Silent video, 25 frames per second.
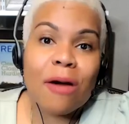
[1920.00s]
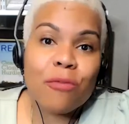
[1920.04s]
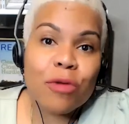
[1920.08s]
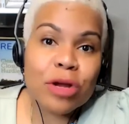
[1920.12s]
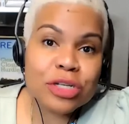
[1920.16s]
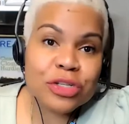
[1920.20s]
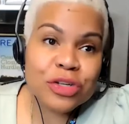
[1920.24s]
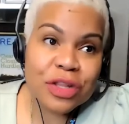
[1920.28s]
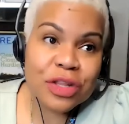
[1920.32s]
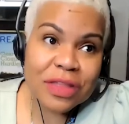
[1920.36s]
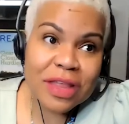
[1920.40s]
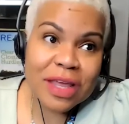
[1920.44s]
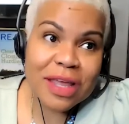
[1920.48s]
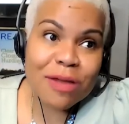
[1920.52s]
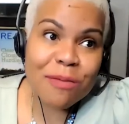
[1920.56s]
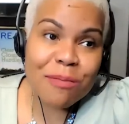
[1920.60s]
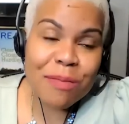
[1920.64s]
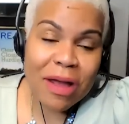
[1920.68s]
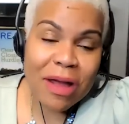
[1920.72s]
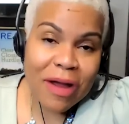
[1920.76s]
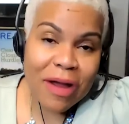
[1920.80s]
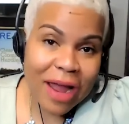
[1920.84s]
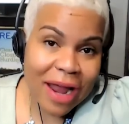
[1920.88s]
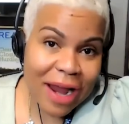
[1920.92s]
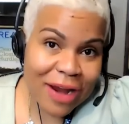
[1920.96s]
want you to think
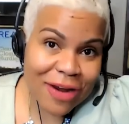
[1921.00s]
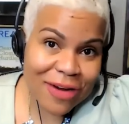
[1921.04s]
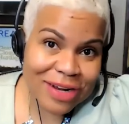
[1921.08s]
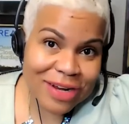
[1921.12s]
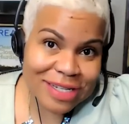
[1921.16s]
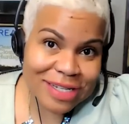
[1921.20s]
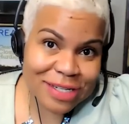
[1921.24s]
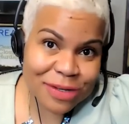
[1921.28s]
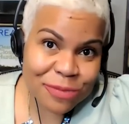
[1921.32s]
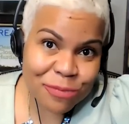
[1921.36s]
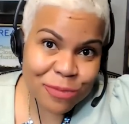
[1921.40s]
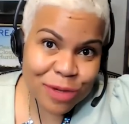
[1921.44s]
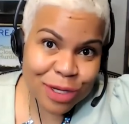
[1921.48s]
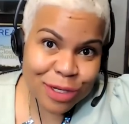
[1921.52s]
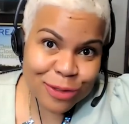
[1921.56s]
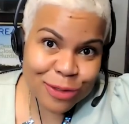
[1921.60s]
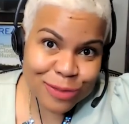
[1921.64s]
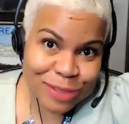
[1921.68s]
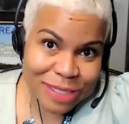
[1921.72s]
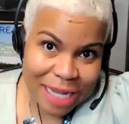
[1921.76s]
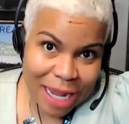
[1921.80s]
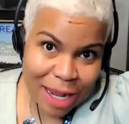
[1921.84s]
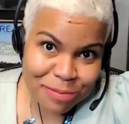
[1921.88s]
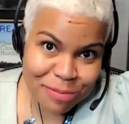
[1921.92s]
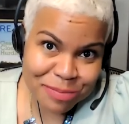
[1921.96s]
about hiring someone
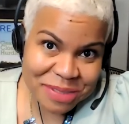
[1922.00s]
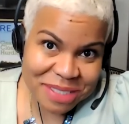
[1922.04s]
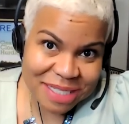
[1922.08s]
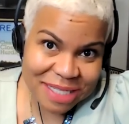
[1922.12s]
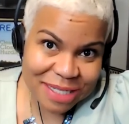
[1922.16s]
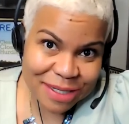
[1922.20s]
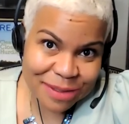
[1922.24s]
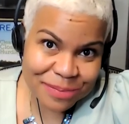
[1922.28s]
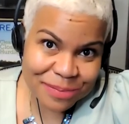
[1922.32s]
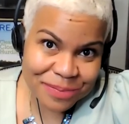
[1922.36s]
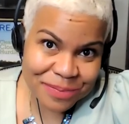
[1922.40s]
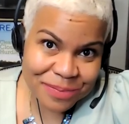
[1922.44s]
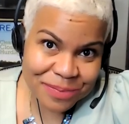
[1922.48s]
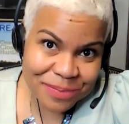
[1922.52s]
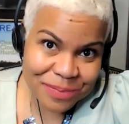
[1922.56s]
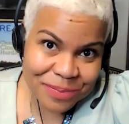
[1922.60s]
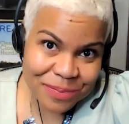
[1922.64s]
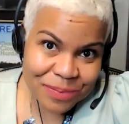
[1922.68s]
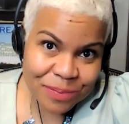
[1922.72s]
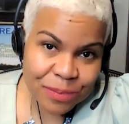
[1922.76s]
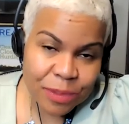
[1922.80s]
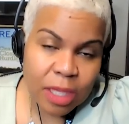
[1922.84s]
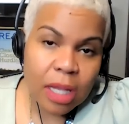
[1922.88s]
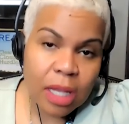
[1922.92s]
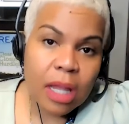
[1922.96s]
who's opposite.
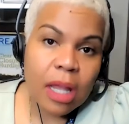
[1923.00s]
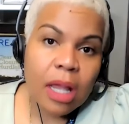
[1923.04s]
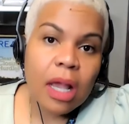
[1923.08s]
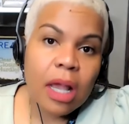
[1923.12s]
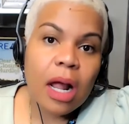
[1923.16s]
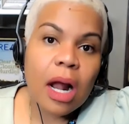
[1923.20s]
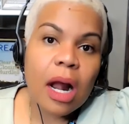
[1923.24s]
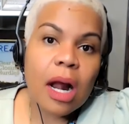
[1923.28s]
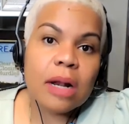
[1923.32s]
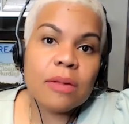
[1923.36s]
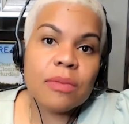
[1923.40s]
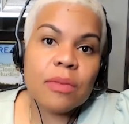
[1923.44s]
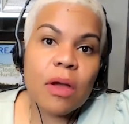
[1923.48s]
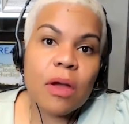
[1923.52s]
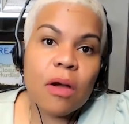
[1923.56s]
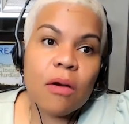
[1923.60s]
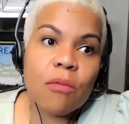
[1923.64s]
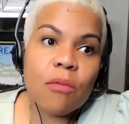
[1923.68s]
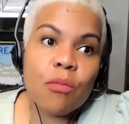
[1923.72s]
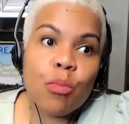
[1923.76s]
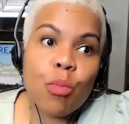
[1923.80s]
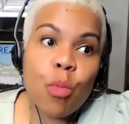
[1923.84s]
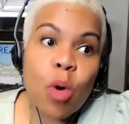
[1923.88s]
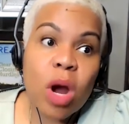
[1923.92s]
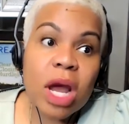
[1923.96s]

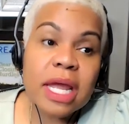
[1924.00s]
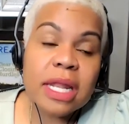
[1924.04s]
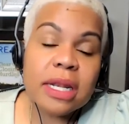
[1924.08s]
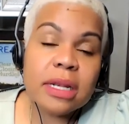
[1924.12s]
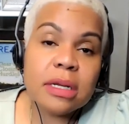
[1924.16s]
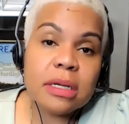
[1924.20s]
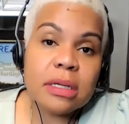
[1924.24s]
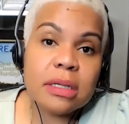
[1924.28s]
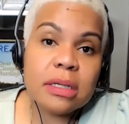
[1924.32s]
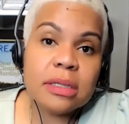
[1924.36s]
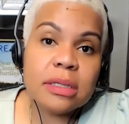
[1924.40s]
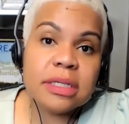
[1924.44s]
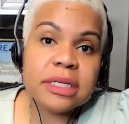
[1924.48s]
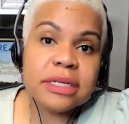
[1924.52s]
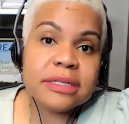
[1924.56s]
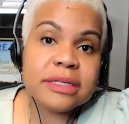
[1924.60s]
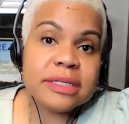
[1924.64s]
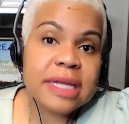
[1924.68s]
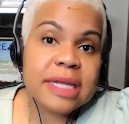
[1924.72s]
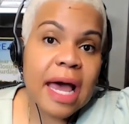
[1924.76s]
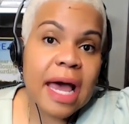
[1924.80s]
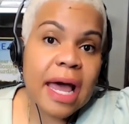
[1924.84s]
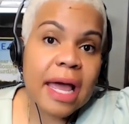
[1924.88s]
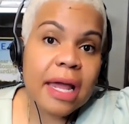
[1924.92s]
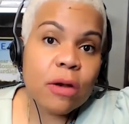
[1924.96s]
One,
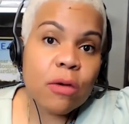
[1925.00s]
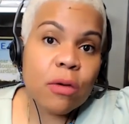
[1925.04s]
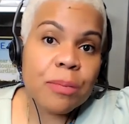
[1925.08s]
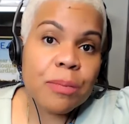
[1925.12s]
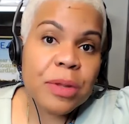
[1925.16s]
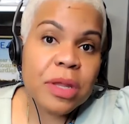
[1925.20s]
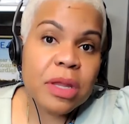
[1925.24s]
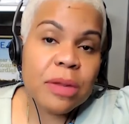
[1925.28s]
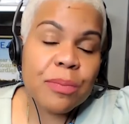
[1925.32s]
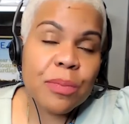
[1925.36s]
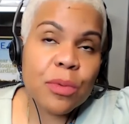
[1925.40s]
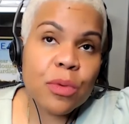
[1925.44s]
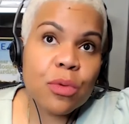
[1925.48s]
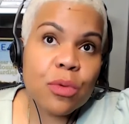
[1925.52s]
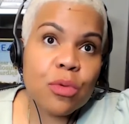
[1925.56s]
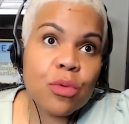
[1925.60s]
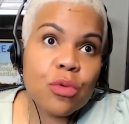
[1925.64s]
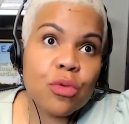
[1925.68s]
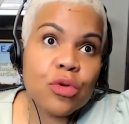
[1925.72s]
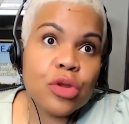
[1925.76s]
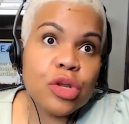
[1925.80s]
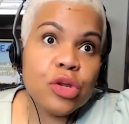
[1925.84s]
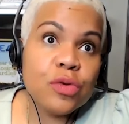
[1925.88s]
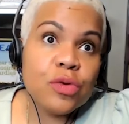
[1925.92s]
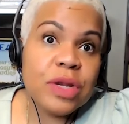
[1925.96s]
decide on people
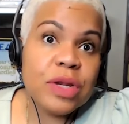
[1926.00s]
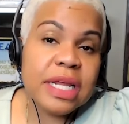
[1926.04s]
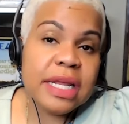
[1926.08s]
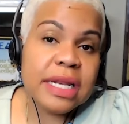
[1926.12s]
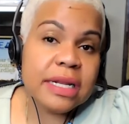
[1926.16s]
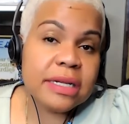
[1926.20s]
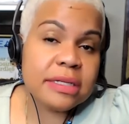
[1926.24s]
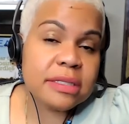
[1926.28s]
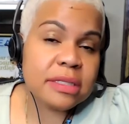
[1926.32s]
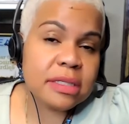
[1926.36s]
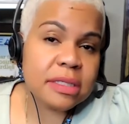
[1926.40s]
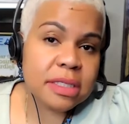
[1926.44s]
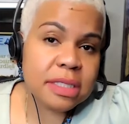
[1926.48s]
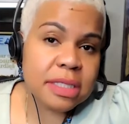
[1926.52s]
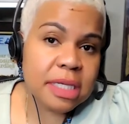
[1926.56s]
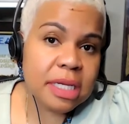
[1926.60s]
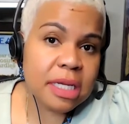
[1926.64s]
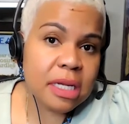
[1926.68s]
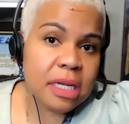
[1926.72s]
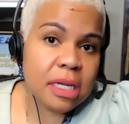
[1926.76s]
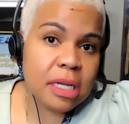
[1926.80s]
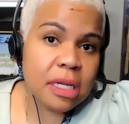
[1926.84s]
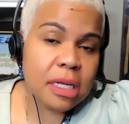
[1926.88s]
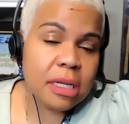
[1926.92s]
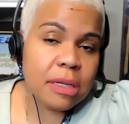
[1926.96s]
who you need as a
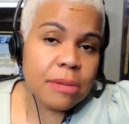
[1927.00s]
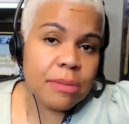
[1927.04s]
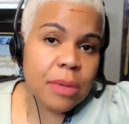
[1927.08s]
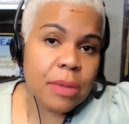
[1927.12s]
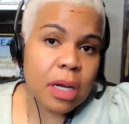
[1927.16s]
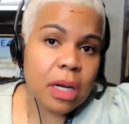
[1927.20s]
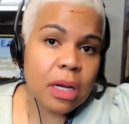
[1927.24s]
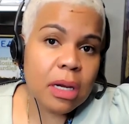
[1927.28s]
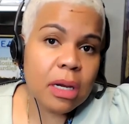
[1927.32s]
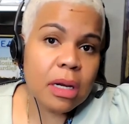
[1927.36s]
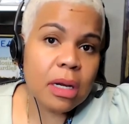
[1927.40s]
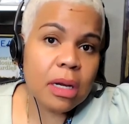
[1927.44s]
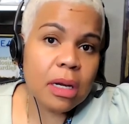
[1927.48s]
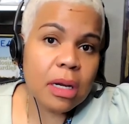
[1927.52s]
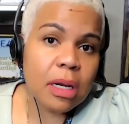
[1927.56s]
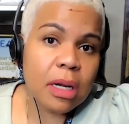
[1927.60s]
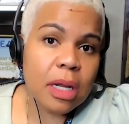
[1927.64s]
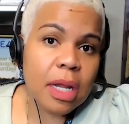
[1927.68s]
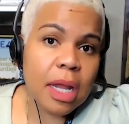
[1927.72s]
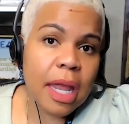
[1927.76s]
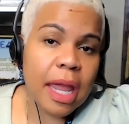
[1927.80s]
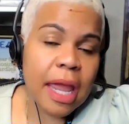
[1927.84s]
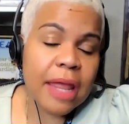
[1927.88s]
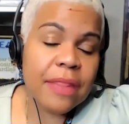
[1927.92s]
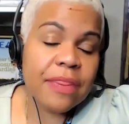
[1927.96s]
team,
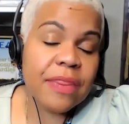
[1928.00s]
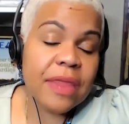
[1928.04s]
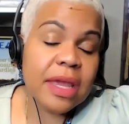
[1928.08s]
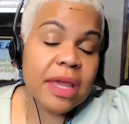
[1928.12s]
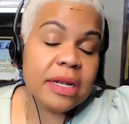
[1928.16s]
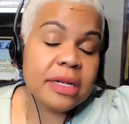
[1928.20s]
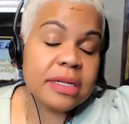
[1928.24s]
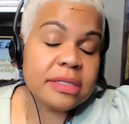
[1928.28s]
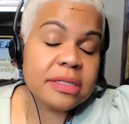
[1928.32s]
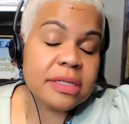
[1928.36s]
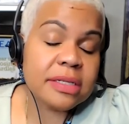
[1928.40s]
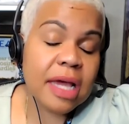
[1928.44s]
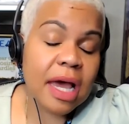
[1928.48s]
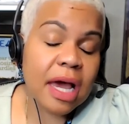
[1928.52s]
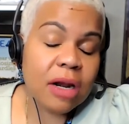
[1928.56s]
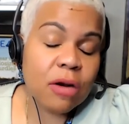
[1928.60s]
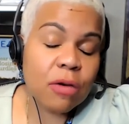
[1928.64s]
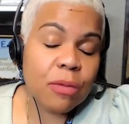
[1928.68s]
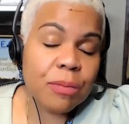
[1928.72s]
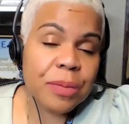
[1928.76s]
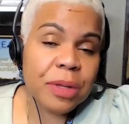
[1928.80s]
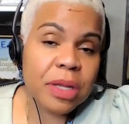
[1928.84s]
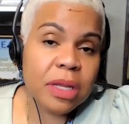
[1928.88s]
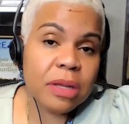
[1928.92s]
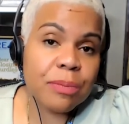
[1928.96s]
and then decide on
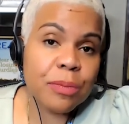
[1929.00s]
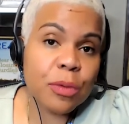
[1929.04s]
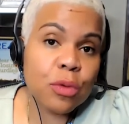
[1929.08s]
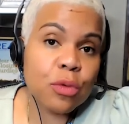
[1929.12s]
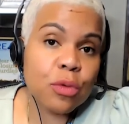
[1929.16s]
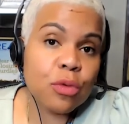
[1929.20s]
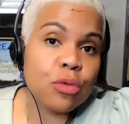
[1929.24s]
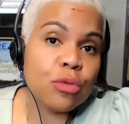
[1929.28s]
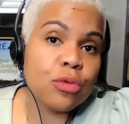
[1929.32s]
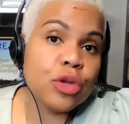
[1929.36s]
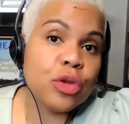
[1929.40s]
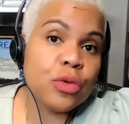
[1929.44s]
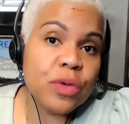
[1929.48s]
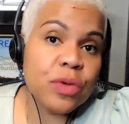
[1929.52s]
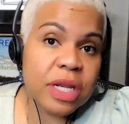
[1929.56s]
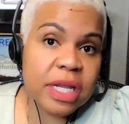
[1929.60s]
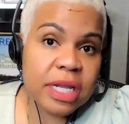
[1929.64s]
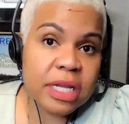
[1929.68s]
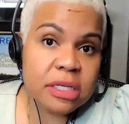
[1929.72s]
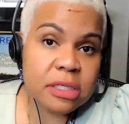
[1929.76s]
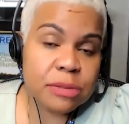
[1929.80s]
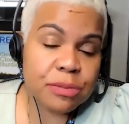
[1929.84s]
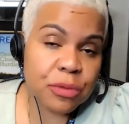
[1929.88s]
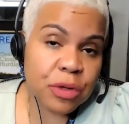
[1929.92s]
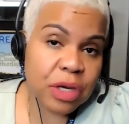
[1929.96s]
people who you
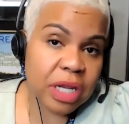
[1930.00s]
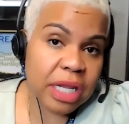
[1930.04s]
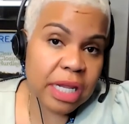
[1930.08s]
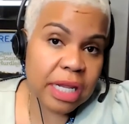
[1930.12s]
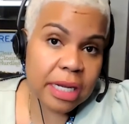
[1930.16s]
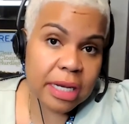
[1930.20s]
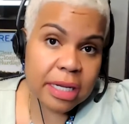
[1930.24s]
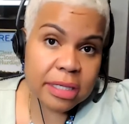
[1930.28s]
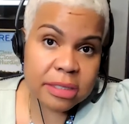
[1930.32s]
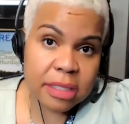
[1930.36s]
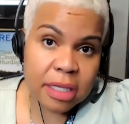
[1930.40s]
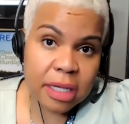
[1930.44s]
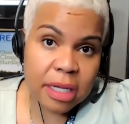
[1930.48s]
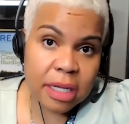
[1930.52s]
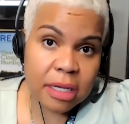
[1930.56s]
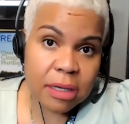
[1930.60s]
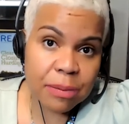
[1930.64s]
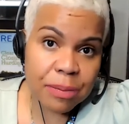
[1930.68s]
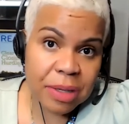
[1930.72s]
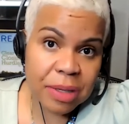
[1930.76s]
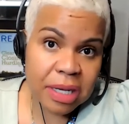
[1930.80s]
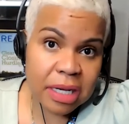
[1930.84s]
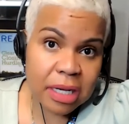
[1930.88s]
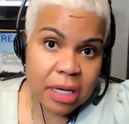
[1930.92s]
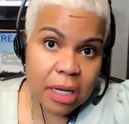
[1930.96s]
need to bring in as an
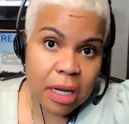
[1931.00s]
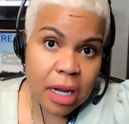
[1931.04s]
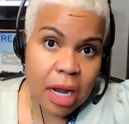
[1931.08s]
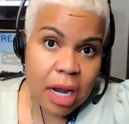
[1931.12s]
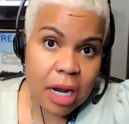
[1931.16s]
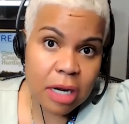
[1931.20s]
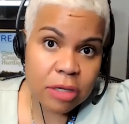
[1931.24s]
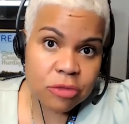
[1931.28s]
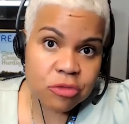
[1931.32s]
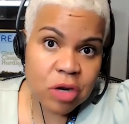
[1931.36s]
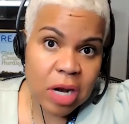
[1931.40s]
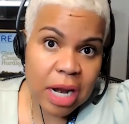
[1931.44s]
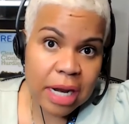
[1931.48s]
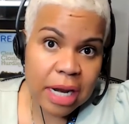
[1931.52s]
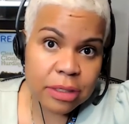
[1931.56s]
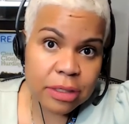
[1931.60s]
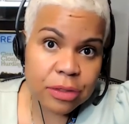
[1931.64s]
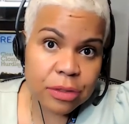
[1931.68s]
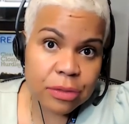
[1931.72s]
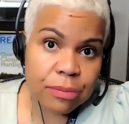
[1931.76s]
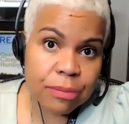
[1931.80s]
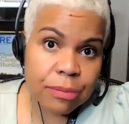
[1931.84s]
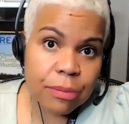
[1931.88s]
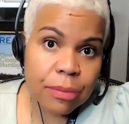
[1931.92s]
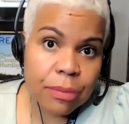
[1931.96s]
independent contractor.